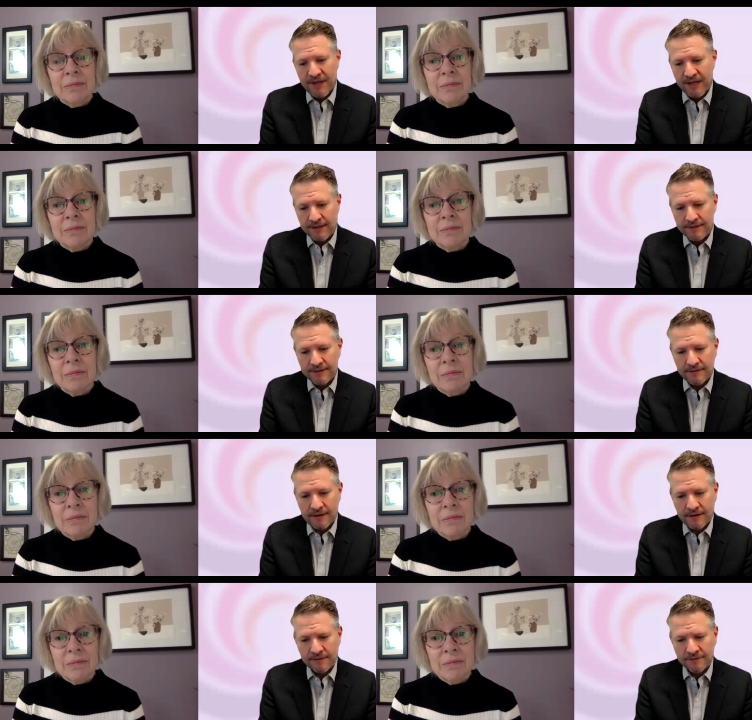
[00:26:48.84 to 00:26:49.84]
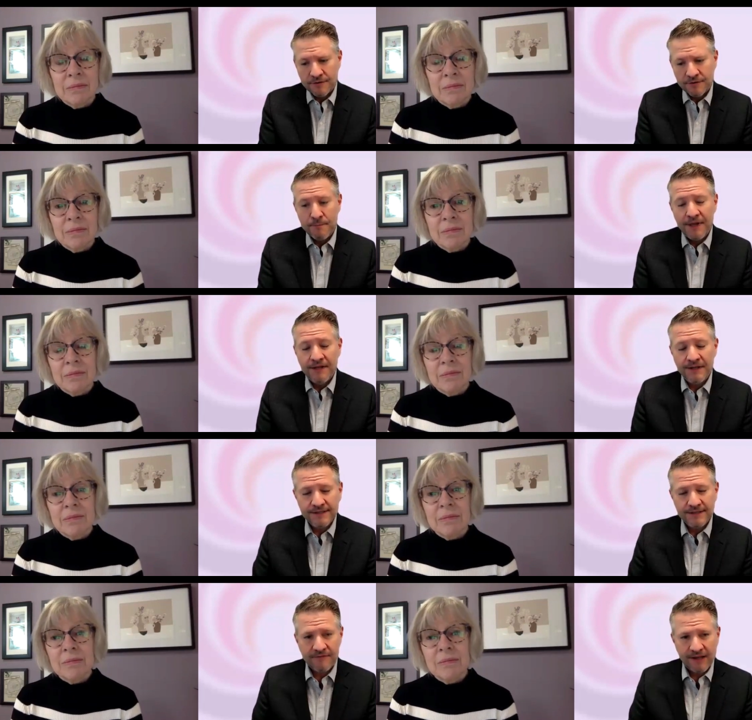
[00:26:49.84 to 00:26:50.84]
Speaker 1: made
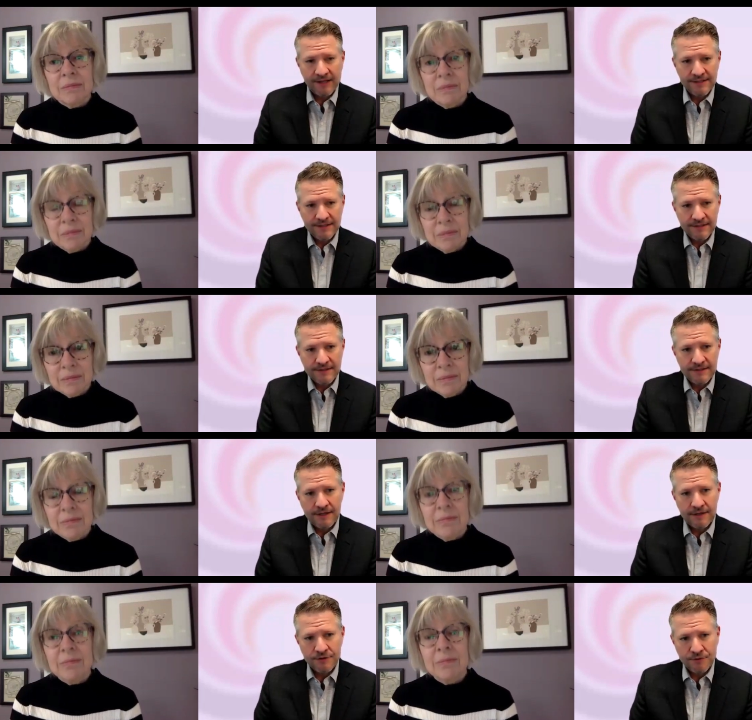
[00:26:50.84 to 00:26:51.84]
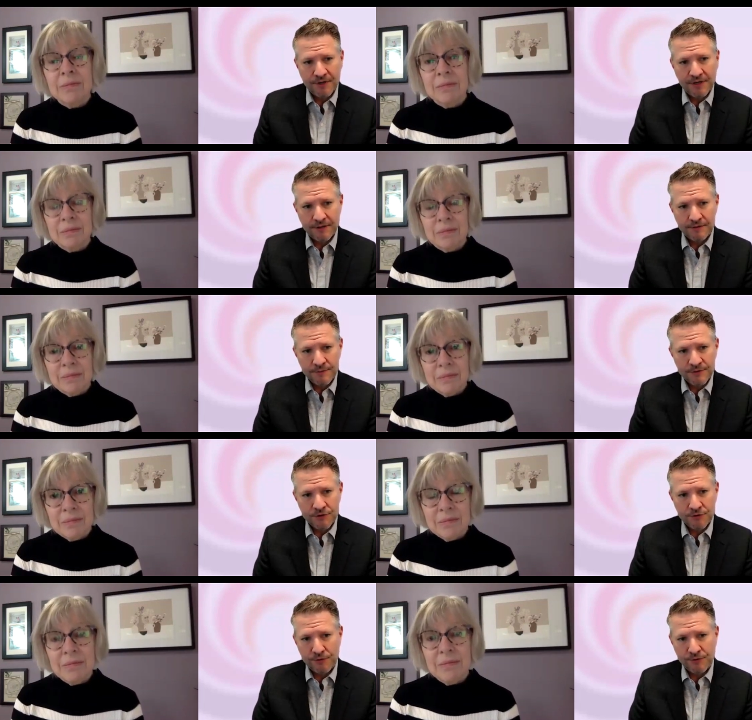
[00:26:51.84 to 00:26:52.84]
tremendous advances in treating
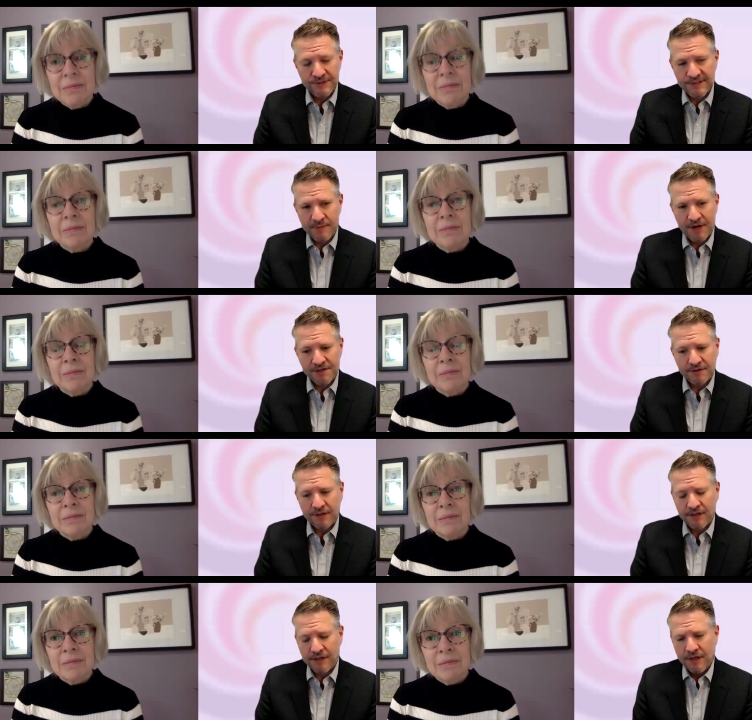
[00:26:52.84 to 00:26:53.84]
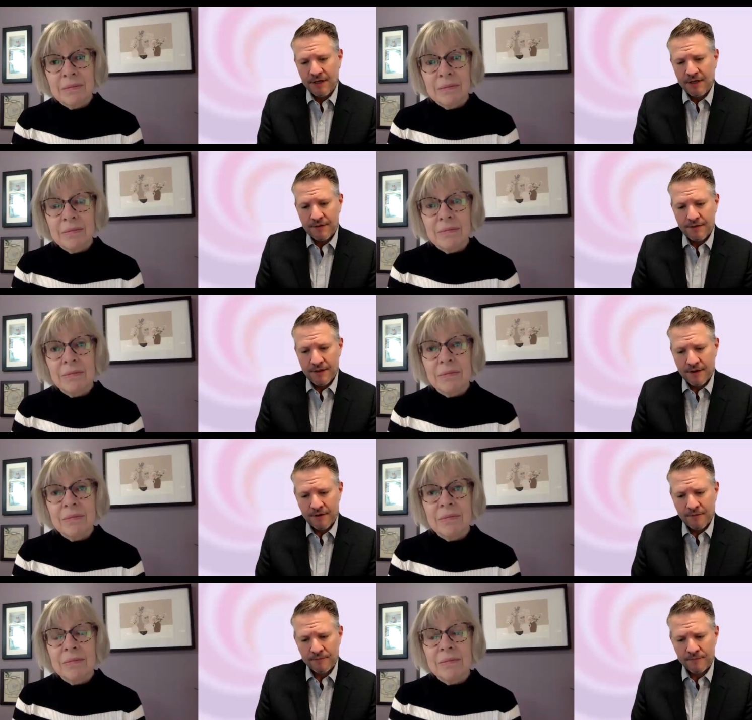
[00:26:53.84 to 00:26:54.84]
strokes, especially
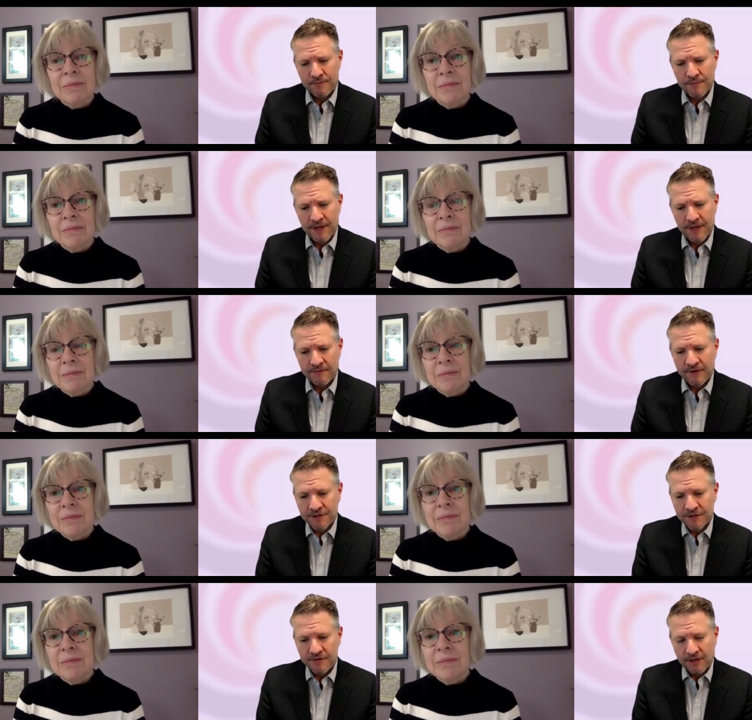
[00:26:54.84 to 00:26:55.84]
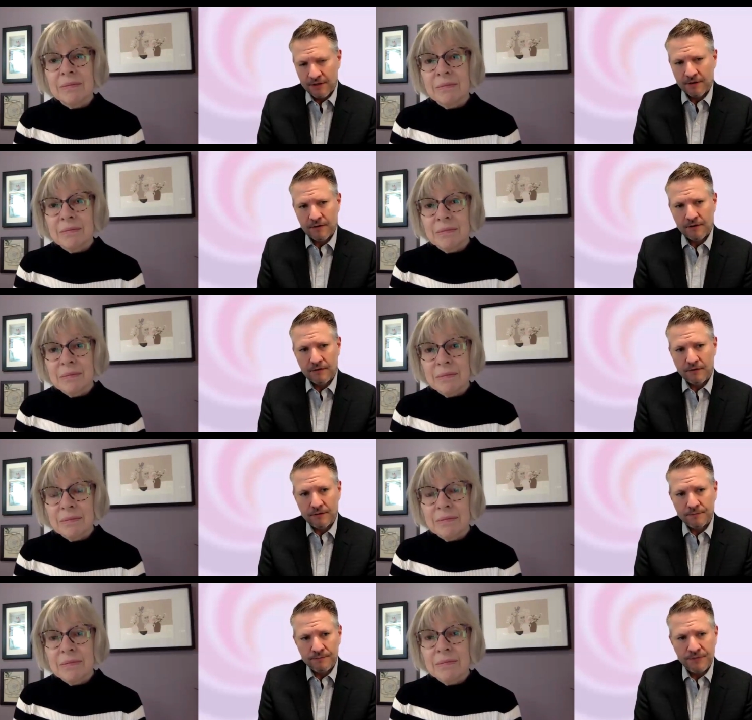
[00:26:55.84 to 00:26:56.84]
intervention that can
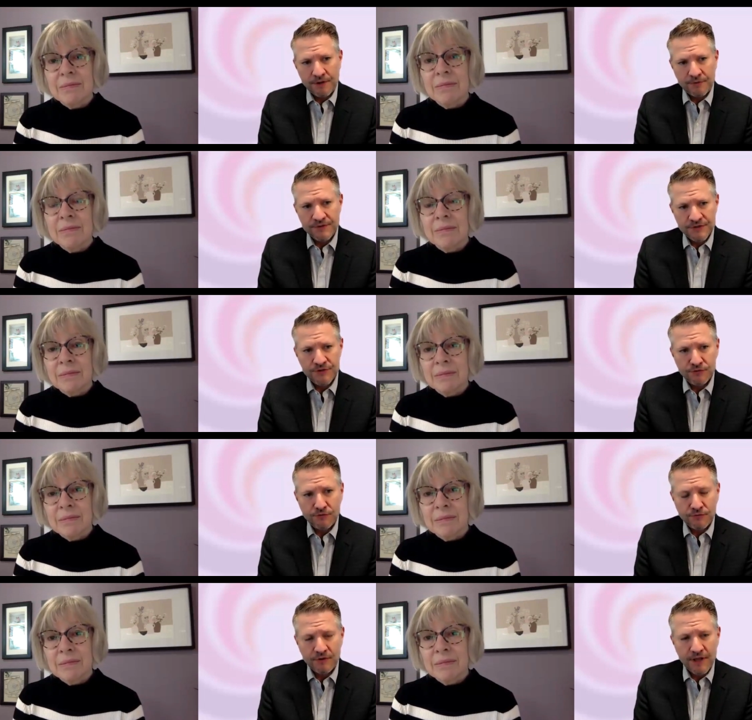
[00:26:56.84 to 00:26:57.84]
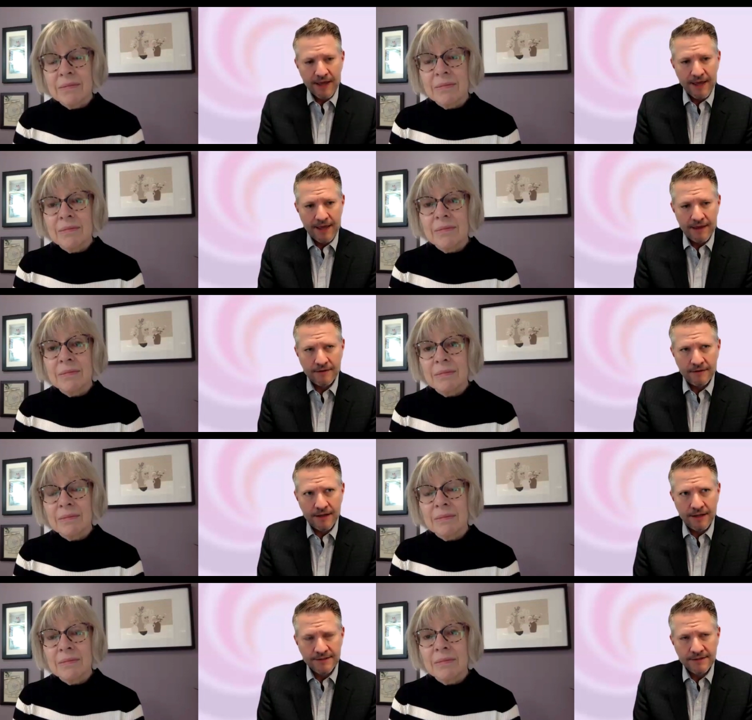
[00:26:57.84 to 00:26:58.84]
occur, as soon
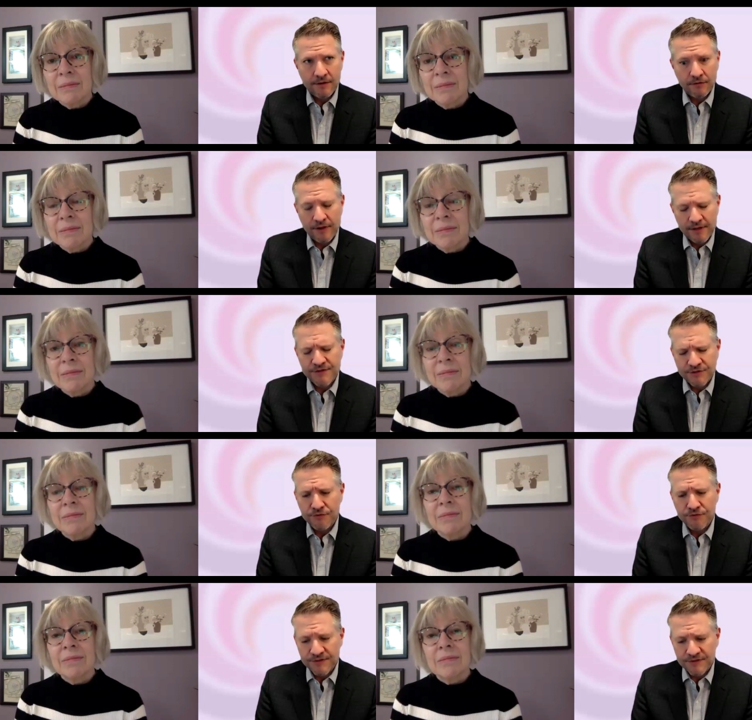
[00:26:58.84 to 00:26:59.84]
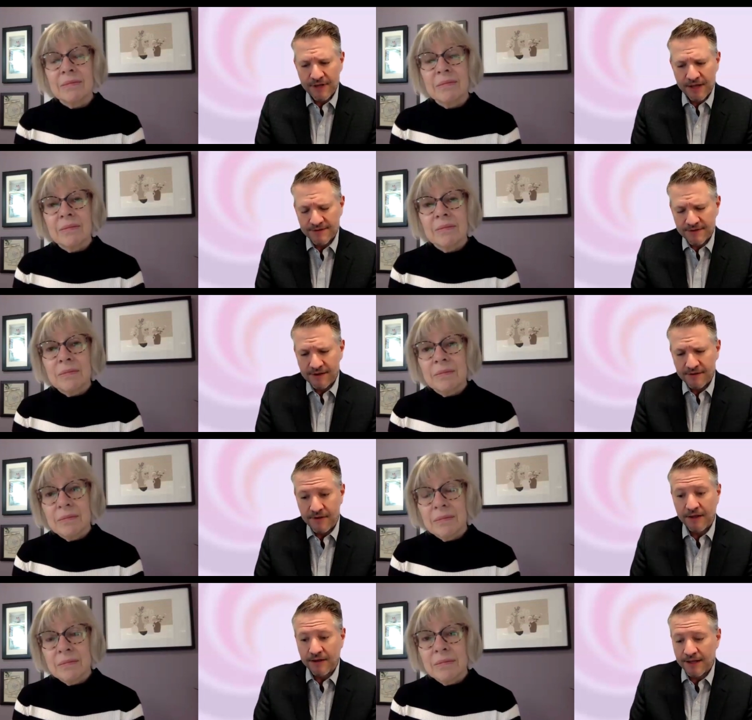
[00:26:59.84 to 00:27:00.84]
as the
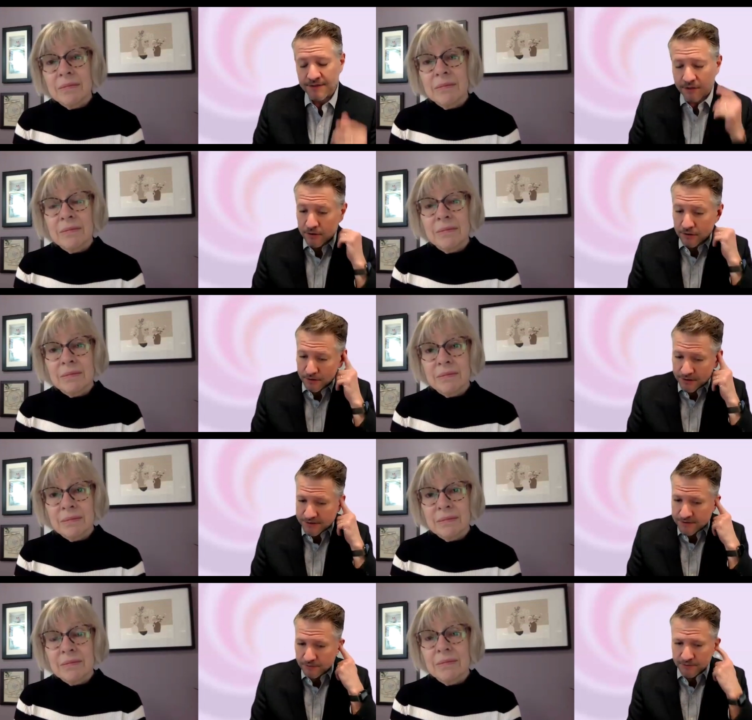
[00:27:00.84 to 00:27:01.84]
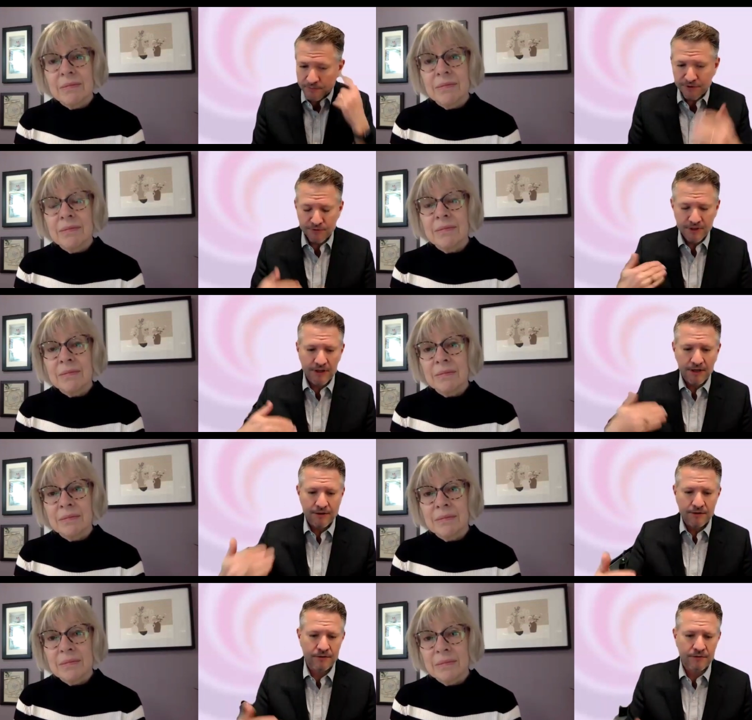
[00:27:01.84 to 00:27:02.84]
event has occurred is certainly when you can
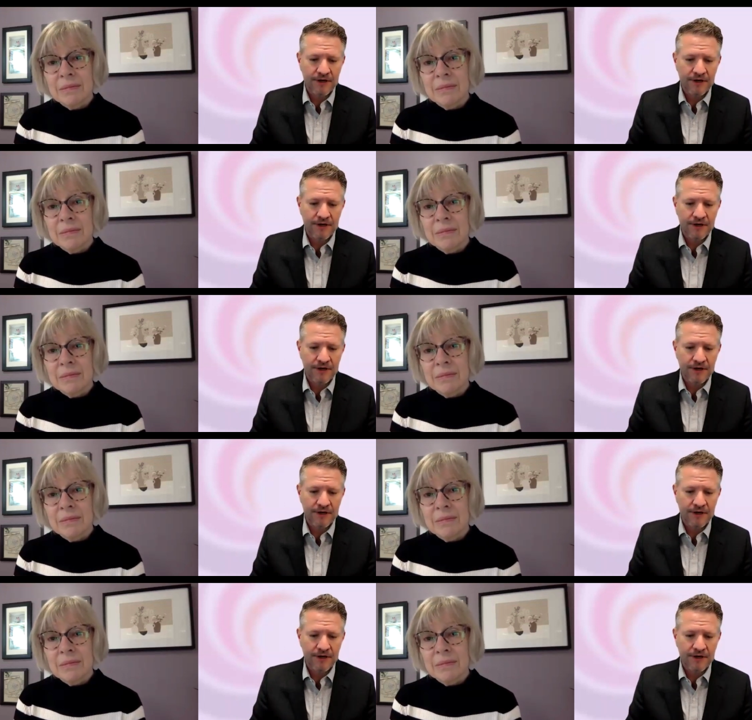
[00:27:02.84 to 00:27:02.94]
get your